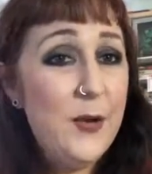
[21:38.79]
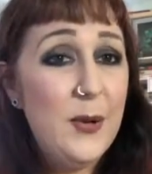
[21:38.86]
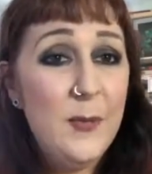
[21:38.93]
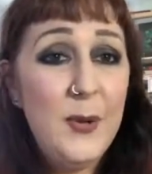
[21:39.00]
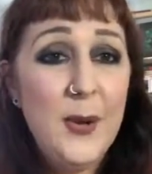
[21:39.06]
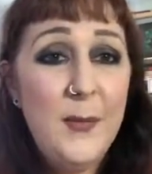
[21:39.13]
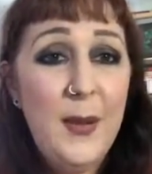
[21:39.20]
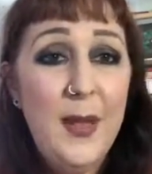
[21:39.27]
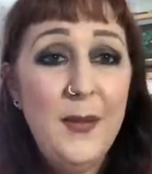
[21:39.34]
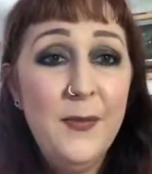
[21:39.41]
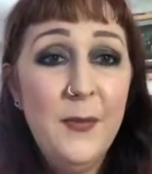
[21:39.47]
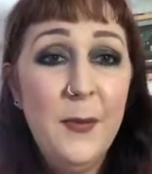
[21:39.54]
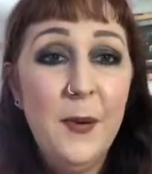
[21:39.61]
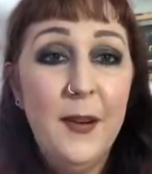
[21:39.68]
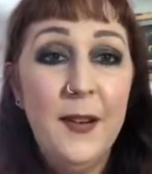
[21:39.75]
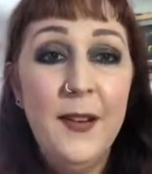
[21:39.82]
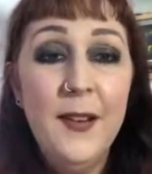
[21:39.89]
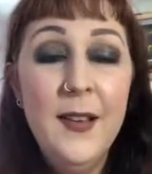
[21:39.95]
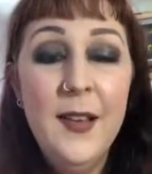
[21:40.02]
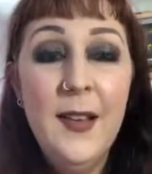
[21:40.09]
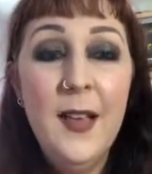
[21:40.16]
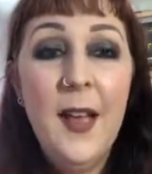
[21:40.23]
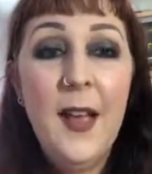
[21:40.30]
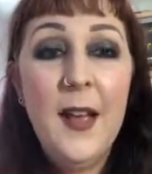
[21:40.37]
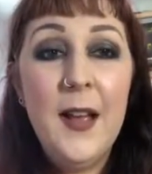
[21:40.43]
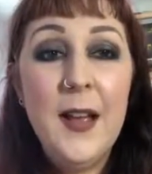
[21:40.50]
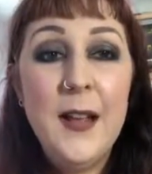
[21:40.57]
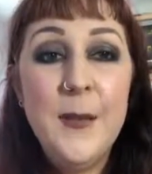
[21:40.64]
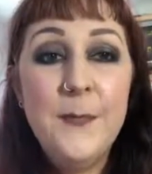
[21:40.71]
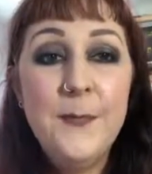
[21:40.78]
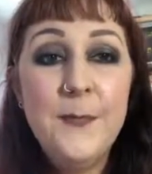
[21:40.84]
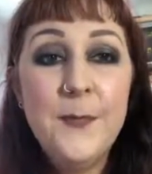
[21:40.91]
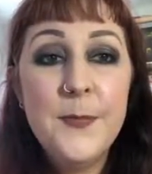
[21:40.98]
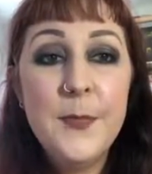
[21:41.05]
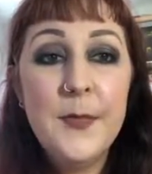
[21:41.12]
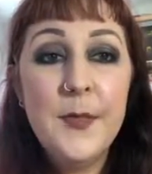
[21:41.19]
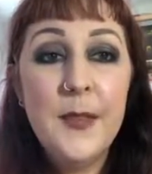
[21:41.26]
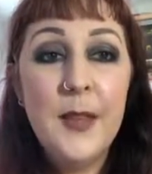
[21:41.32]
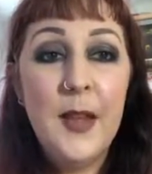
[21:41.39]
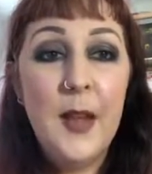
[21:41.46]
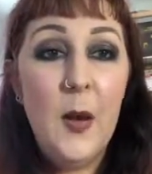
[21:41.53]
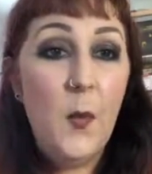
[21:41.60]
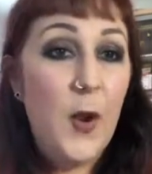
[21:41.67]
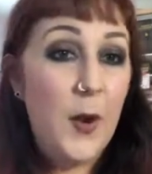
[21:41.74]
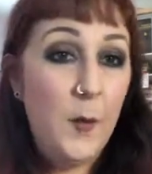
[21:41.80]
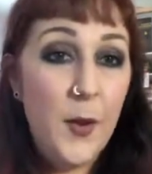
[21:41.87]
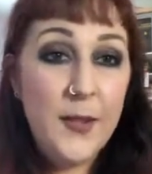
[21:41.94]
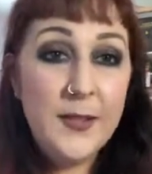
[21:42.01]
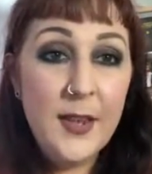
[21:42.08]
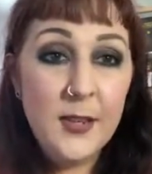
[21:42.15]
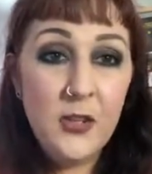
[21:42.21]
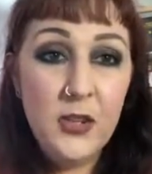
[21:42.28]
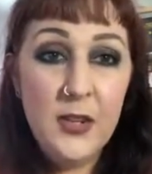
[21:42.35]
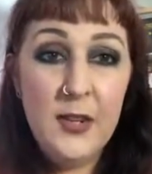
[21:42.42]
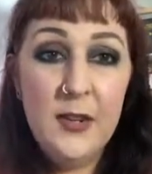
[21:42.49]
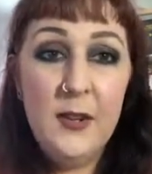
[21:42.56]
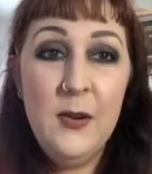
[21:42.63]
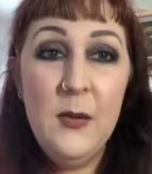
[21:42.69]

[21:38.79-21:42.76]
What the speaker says: You can prepay for a one-on-one session,